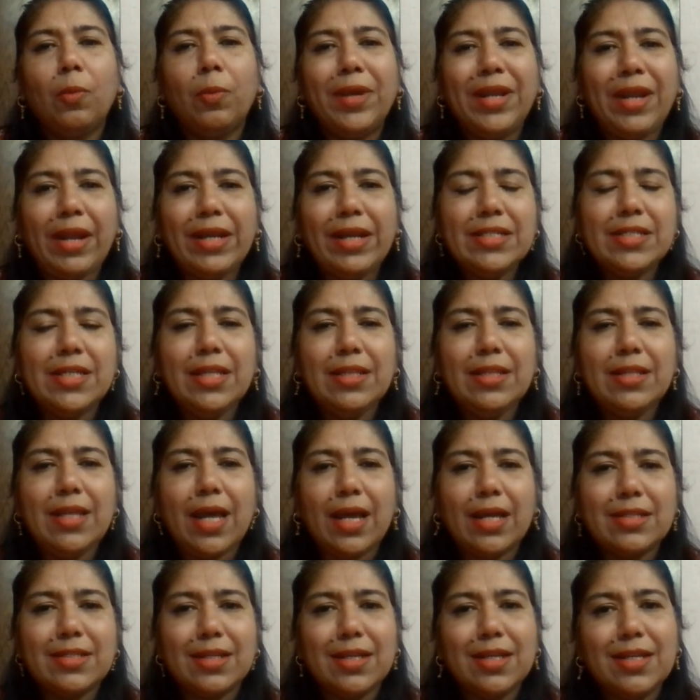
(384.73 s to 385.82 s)
variety
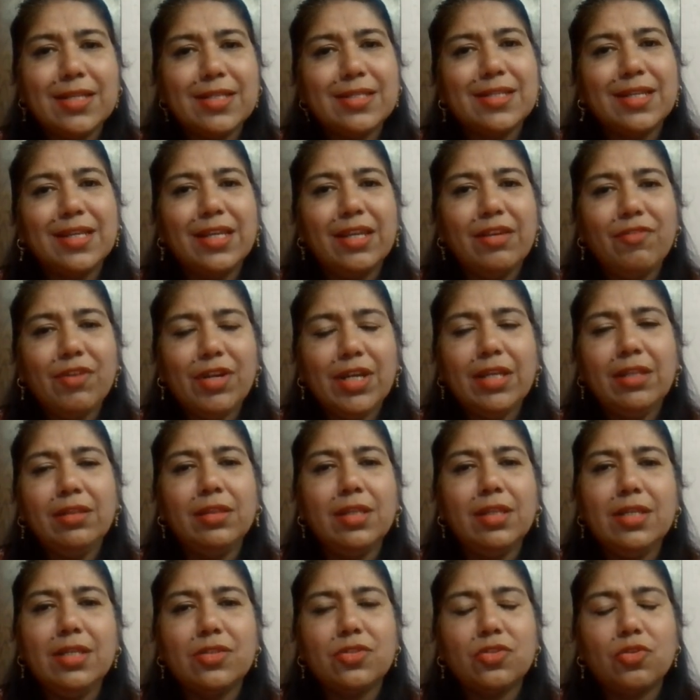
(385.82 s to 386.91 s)
that is given
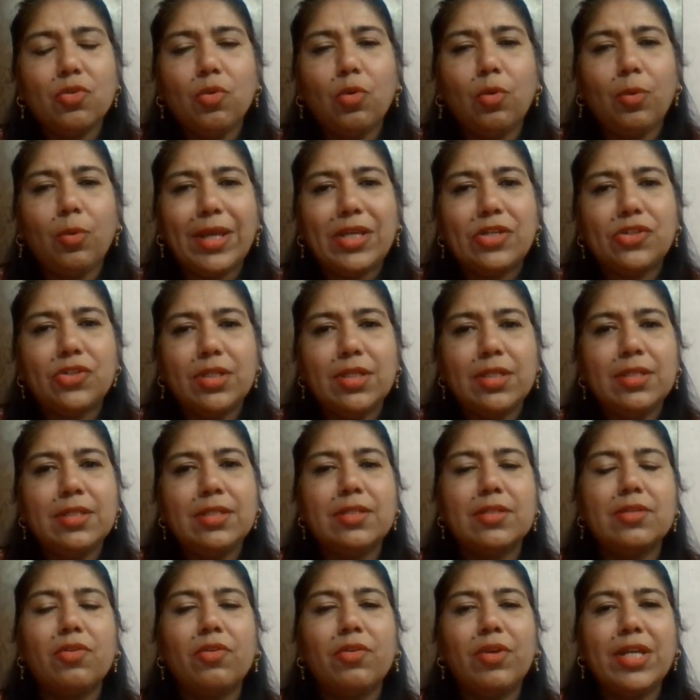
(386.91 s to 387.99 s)
in these two
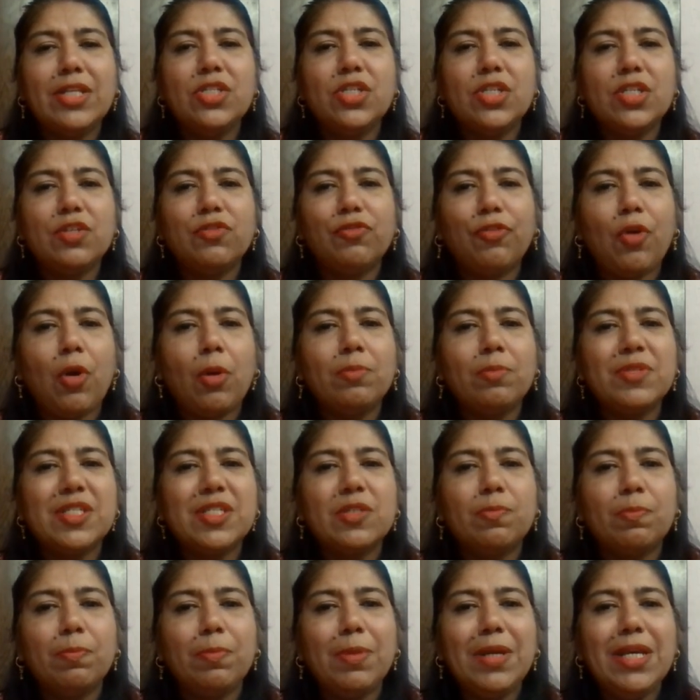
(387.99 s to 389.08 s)
questions ranges from
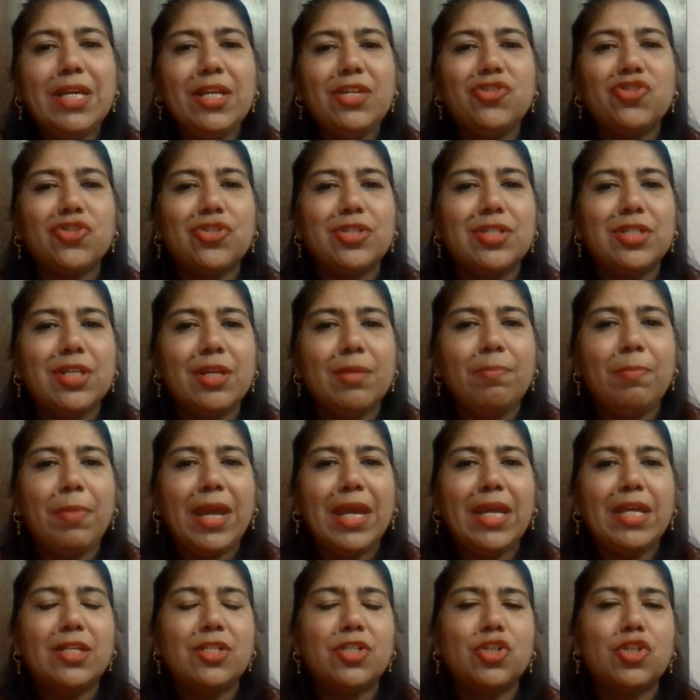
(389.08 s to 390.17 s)
speech,
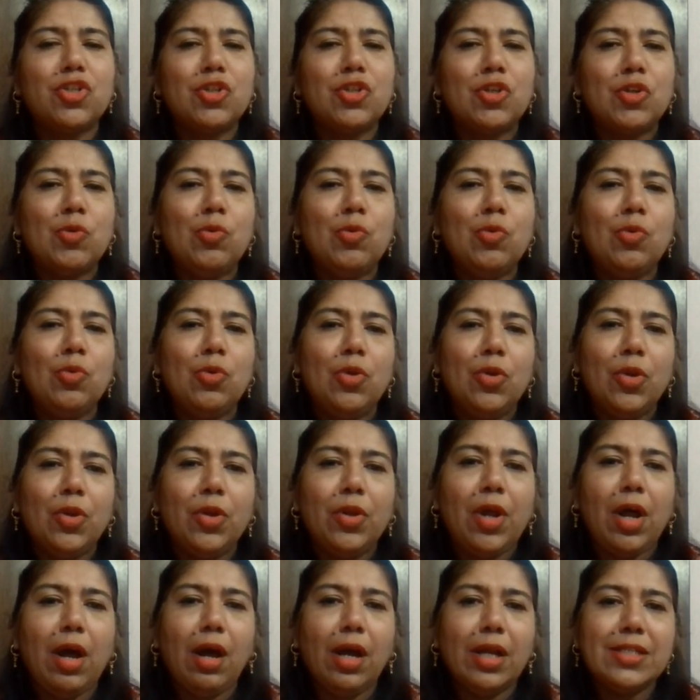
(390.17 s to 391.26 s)
debate to
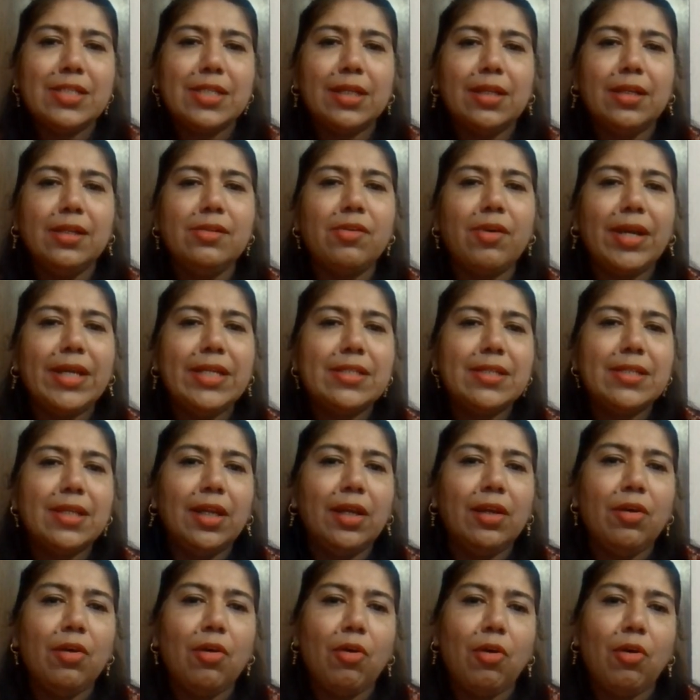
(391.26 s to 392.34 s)
article
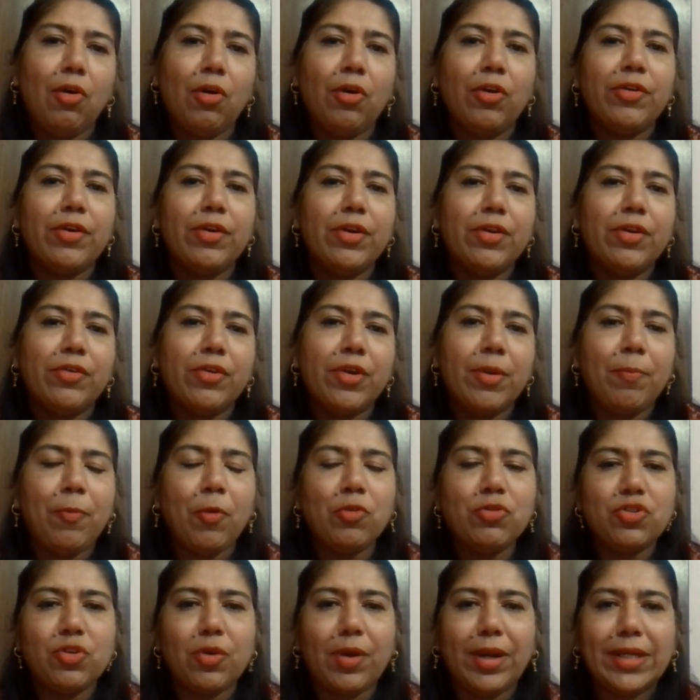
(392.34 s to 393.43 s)
writing or
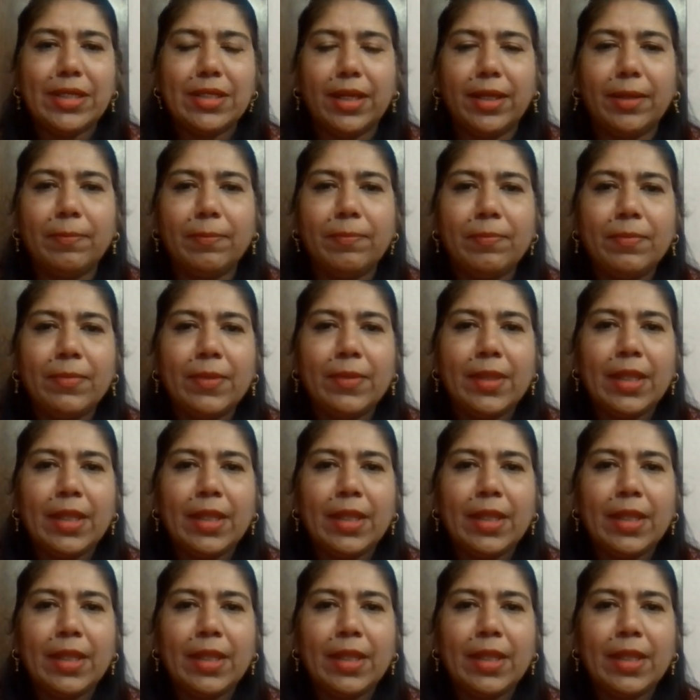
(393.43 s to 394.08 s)
report writing.